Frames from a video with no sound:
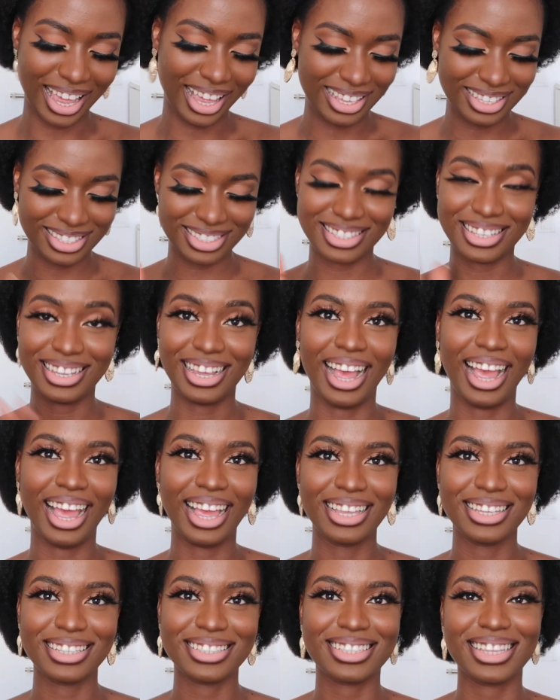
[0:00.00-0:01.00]
guys
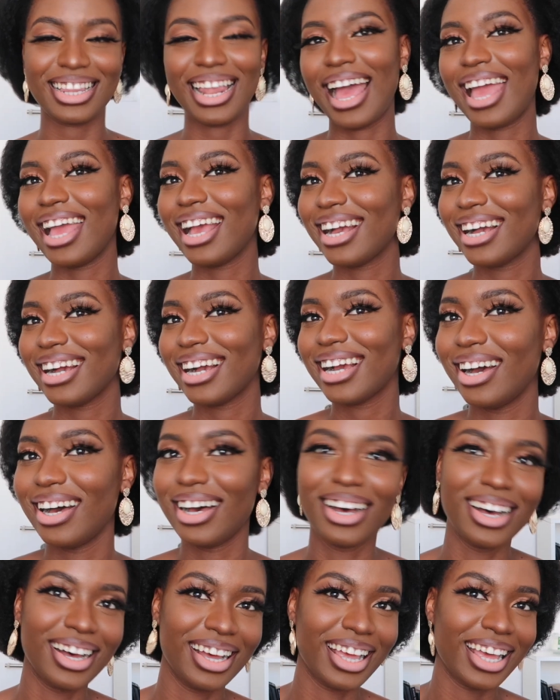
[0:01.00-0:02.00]
guys like
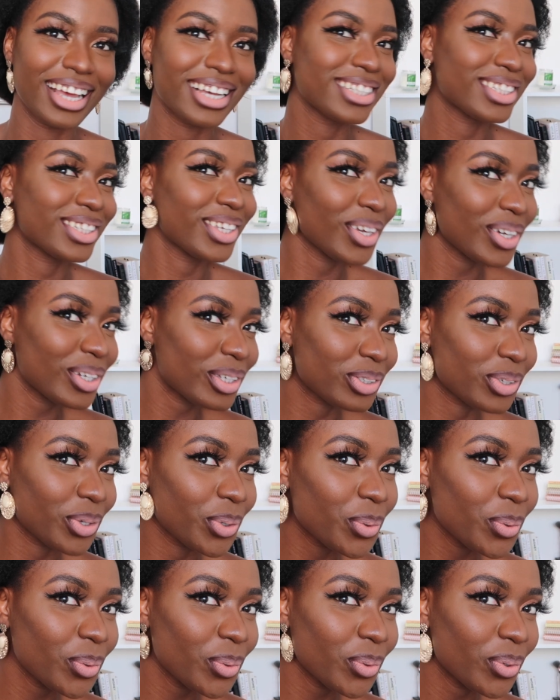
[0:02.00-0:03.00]
uh excuse
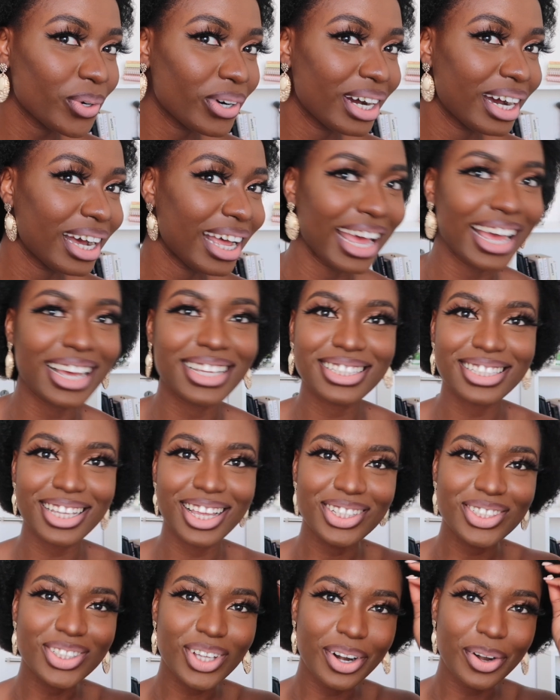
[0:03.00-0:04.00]
you Ex
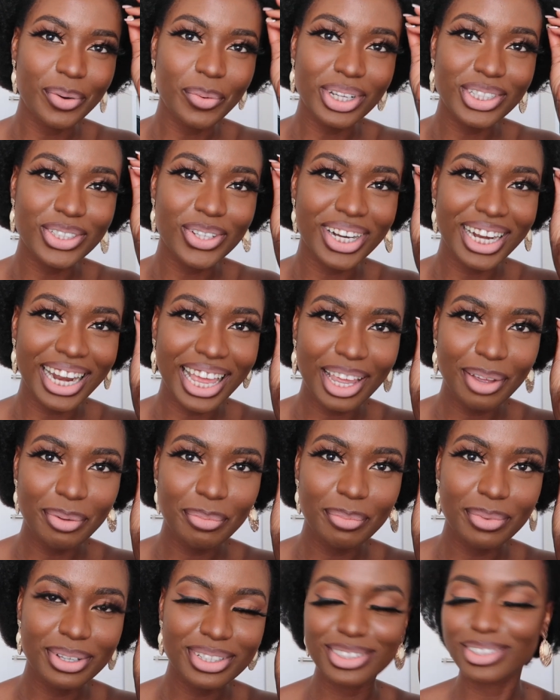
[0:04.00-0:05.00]
sorry what's your name
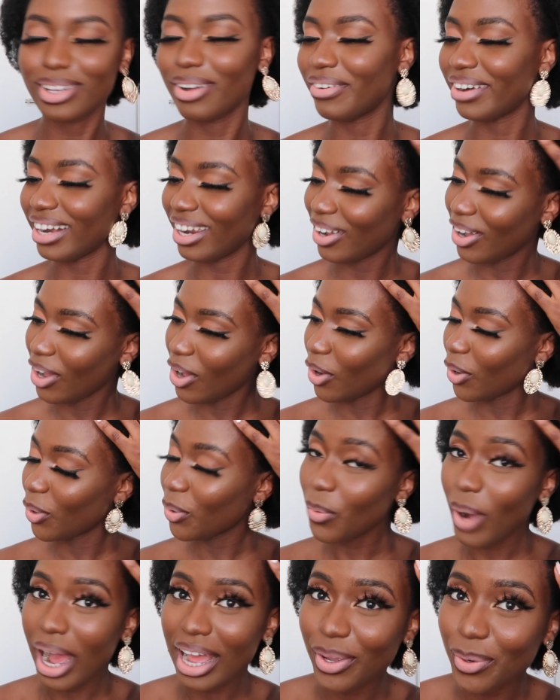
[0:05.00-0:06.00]
sorry
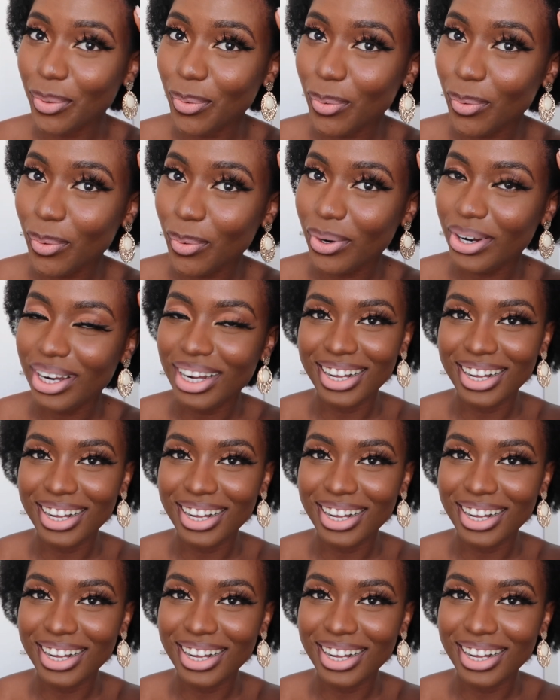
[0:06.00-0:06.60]
who are you